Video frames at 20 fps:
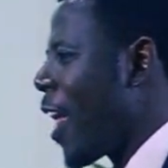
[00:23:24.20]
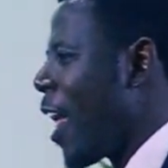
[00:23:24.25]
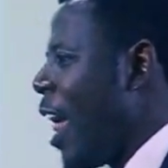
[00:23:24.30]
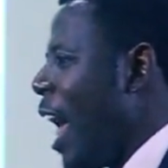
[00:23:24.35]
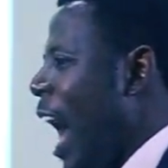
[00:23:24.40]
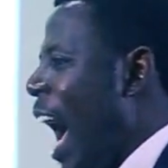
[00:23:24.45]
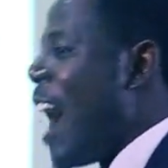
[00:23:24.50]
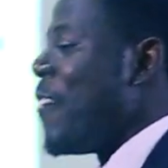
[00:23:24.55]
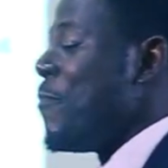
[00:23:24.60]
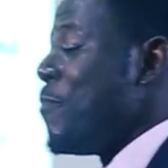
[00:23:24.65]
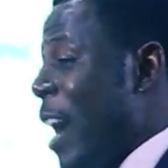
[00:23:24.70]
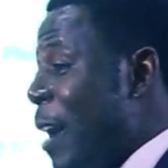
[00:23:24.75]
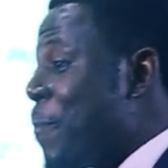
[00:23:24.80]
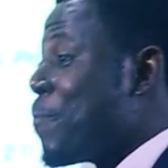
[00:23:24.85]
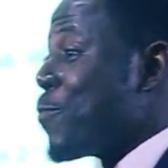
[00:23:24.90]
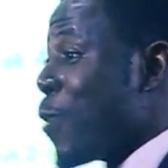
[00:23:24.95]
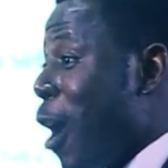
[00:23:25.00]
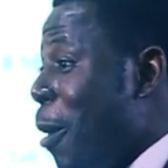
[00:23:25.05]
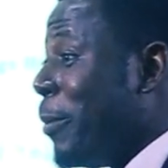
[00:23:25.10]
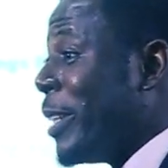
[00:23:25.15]
I've made
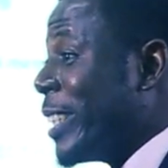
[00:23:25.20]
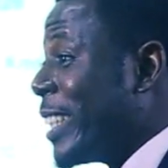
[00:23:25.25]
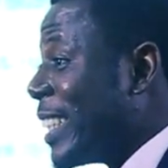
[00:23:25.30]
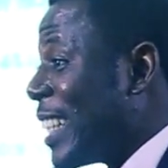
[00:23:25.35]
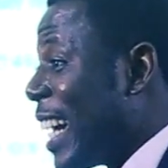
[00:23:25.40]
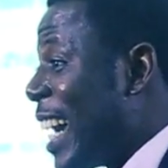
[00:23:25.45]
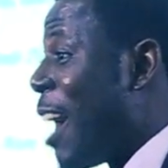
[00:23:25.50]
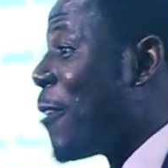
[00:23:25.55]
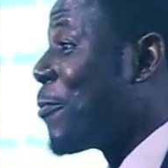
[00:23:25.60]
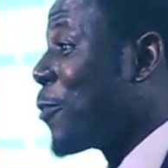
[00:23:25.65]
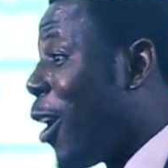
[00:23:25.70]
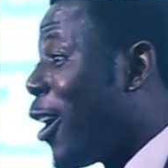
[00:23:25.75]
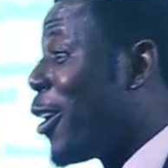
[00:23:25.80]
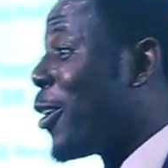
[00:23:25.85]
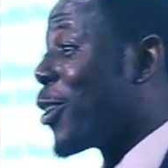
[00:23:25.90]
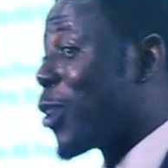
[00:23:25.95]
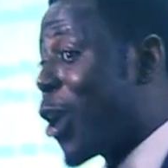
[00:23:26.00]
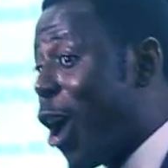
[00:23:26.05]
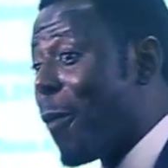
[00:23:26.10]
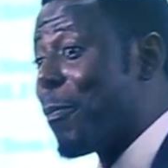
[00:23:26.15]
promises and I've got to
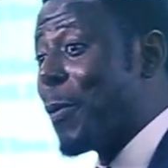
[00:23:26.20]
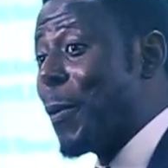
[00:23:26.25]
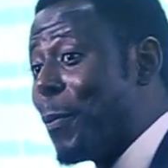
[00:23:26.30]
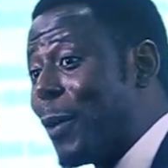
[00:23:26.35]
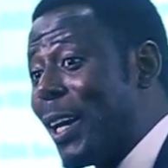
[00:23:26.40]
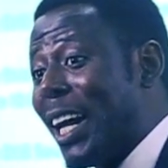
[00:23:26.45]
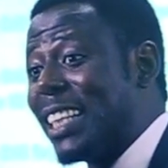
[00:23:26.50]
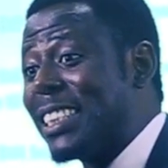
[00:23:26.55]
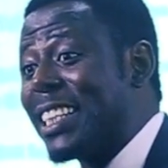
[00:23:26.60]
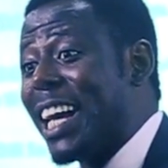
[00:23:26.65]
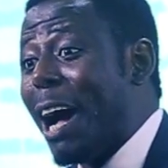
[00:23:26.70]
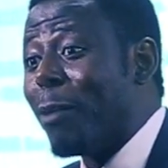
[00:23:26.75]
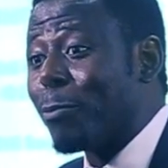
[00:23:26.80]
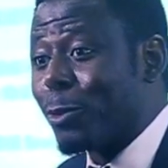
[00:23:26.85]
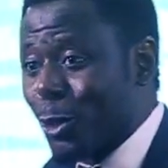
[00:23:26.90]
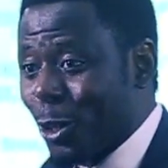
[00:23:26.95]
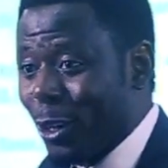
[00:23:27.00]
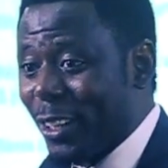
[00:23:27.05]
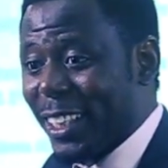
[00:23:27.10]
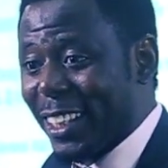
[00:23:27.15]
call people and say, I'm
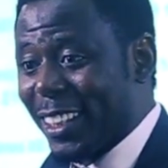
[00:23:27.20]
sorry.